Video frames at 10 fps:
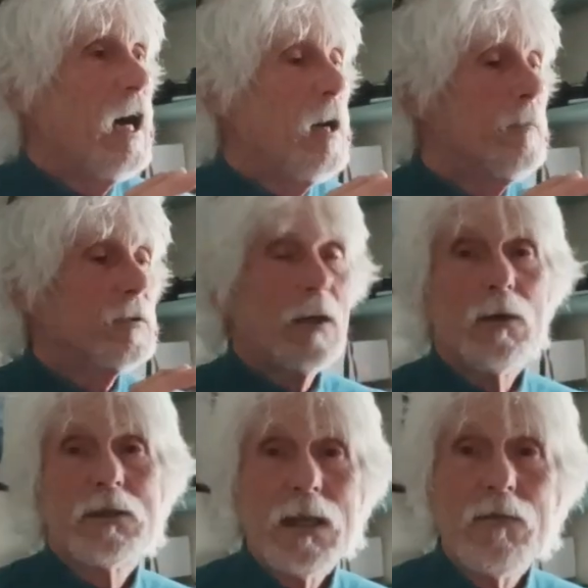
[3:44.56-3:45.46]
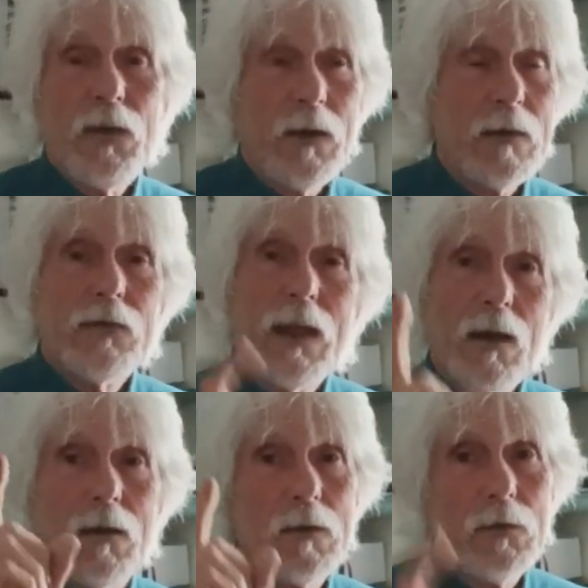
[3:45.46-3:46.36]
um, so the Z5,
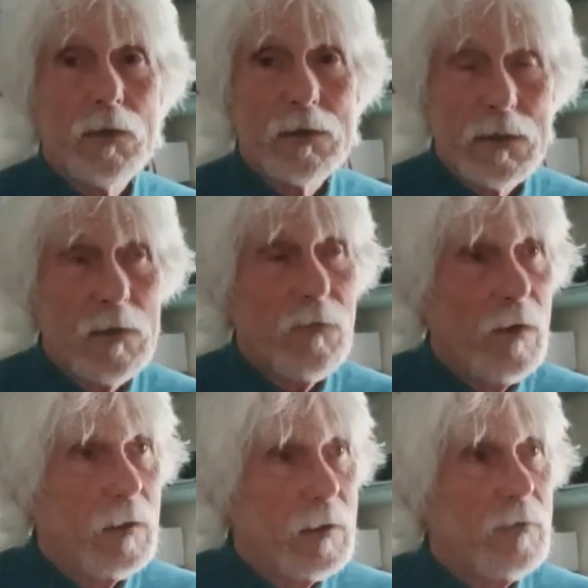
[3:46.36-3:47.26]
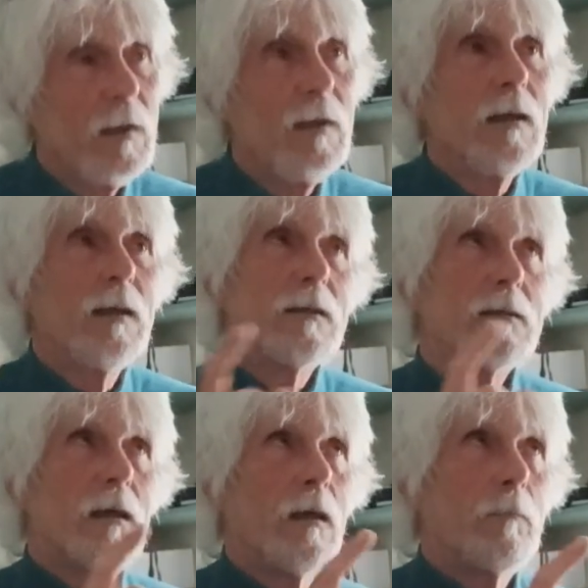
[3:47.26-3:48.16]
now on the Z5,
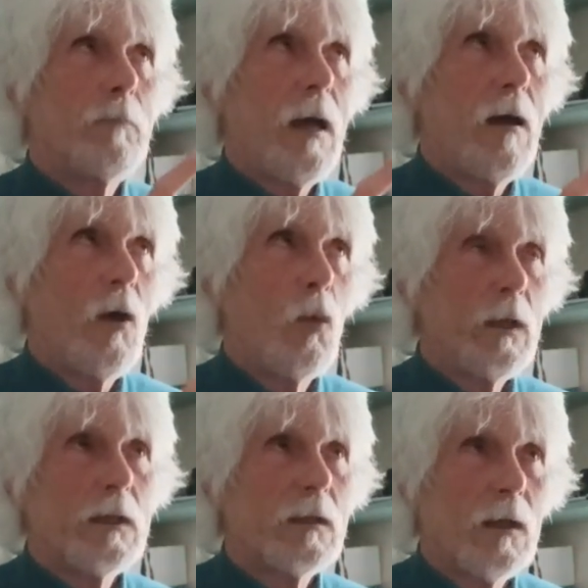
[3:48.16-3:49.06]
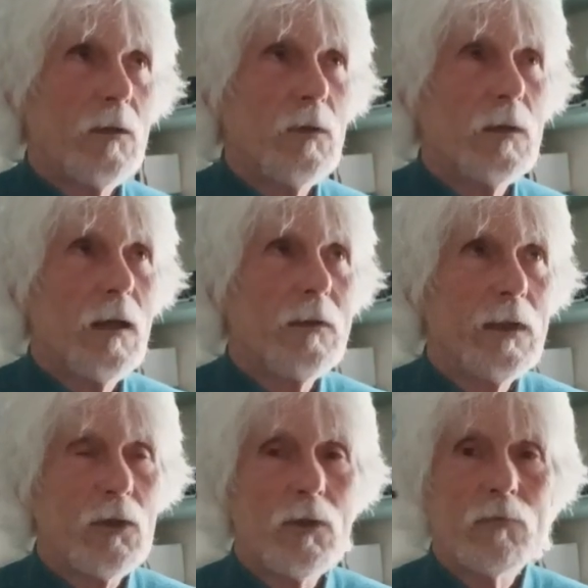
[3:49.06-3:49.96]
about a week ago,
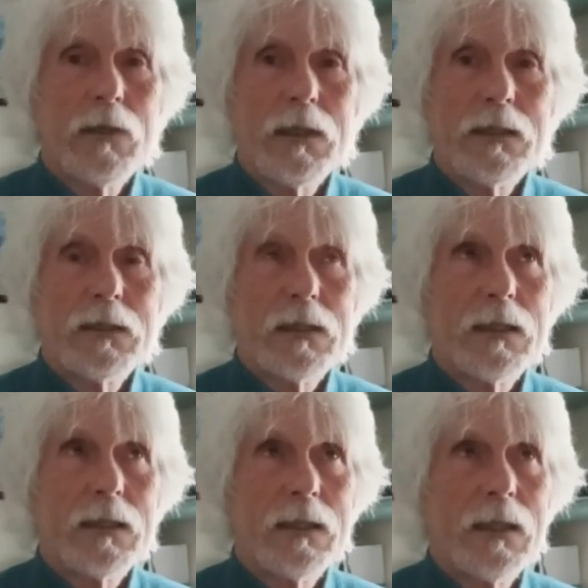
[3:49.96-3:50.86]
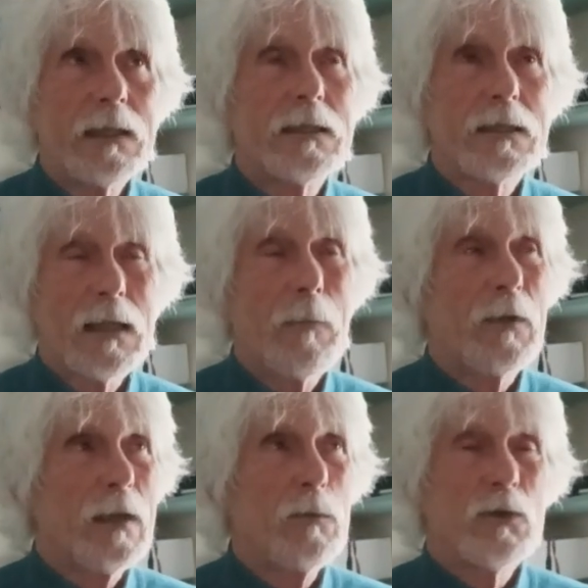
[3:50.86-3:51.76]
Nikon released the latest
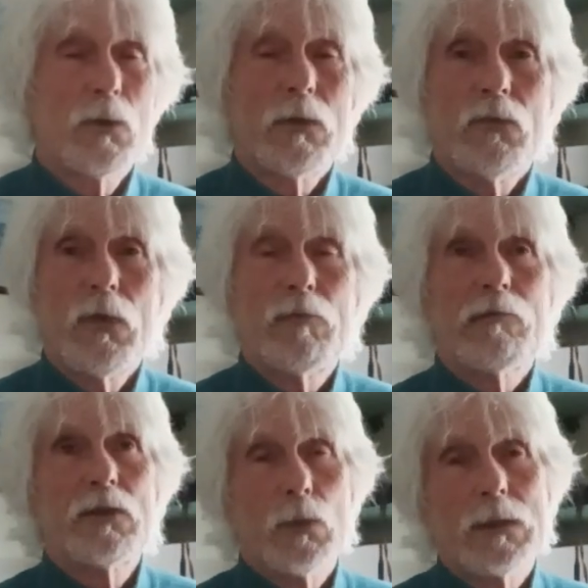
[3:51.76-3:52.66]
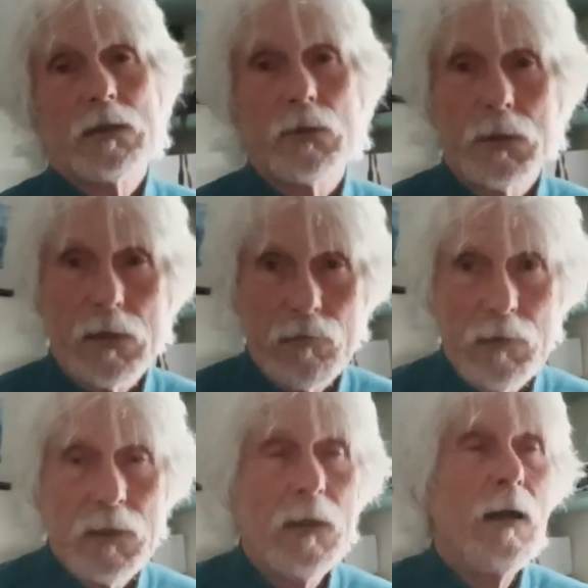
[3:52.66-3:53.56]
update. We're talking February
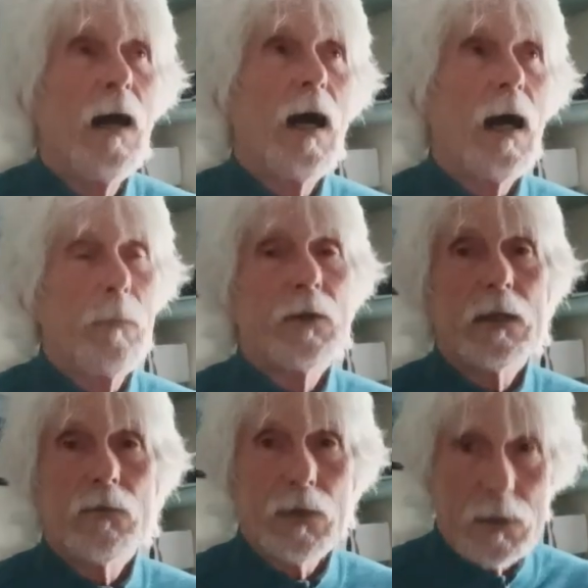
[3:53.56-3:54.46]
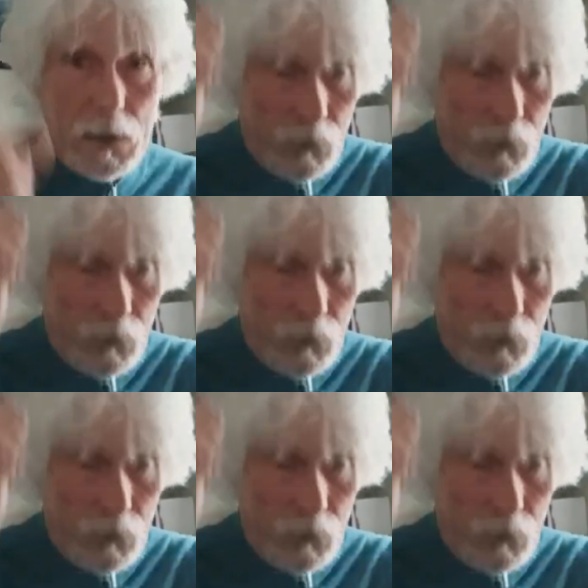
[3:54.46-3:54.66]
2023, update for the